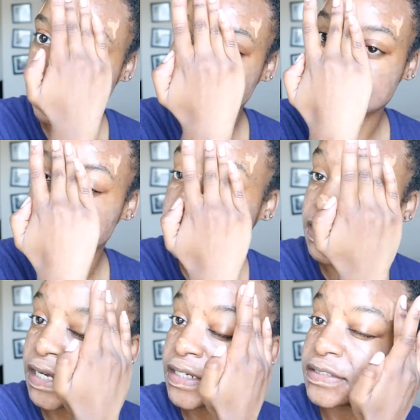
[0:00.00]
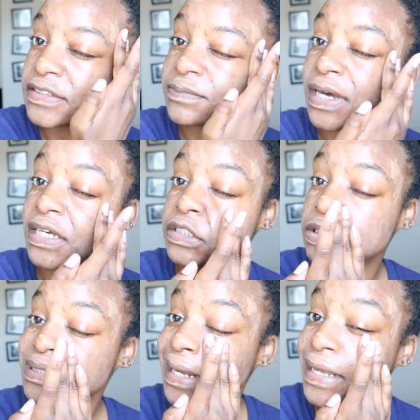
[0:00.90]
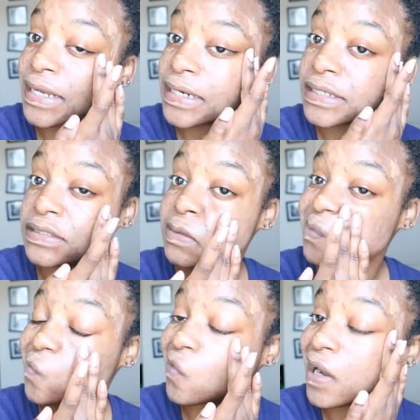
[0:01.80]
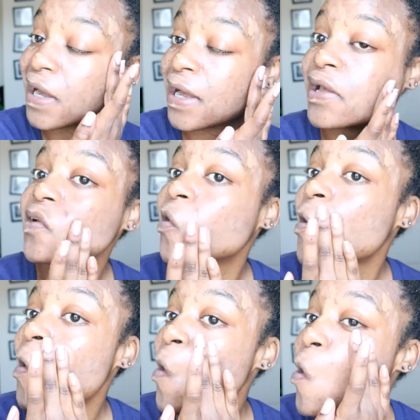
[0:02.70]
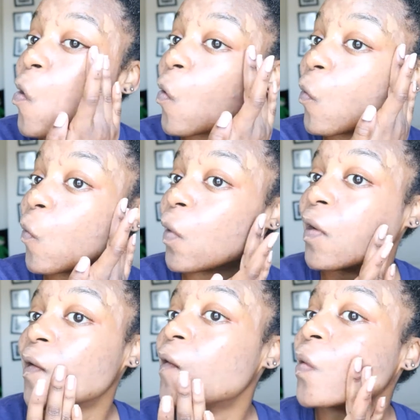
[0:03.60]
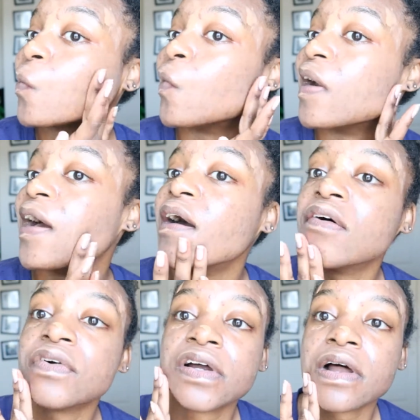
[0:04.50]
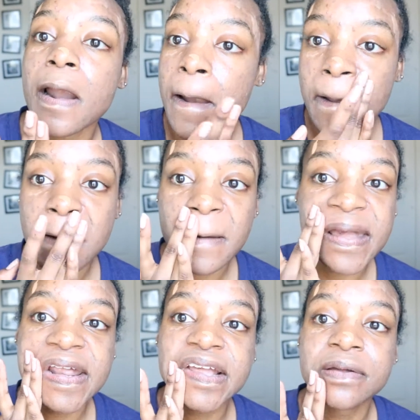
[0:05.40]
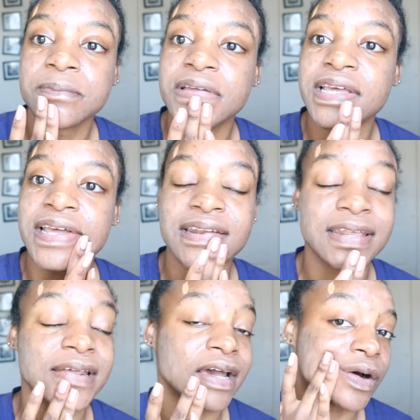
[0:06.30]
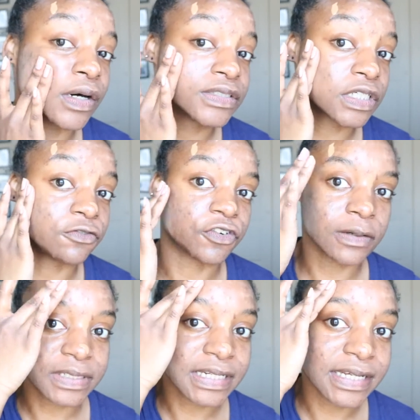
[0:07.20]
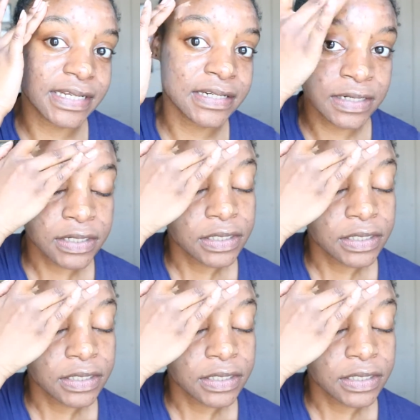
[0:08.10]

if it's because my shade isn't right, or whatever it can be. And again, I also rubbed it in,